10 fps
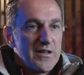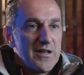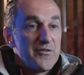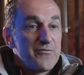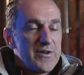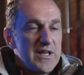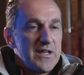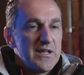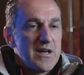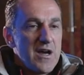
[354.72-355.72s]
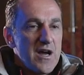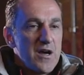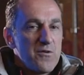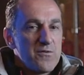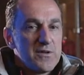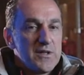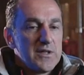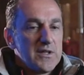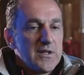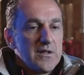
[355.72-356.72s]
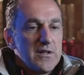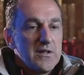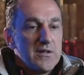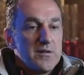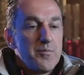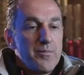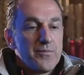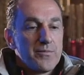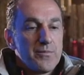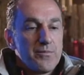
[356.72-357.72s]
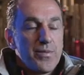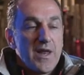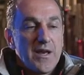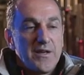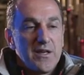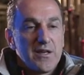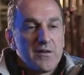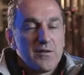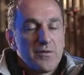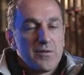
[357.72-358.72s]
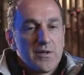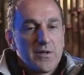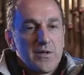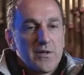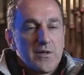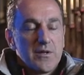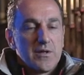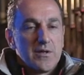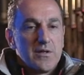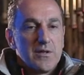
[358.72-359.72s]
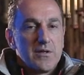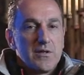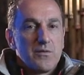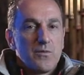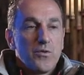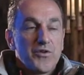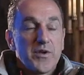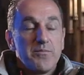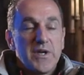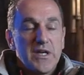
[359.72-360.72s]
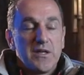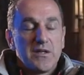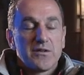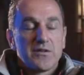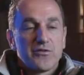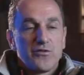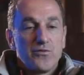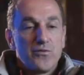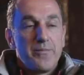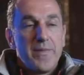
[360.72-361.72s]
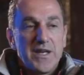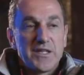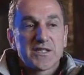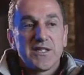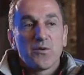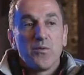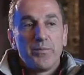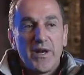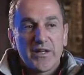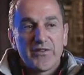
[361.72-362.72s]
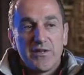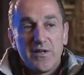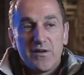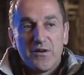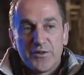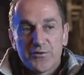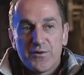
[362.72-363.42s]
and reading how uh, planning uh, was a mean to manage the complexity of the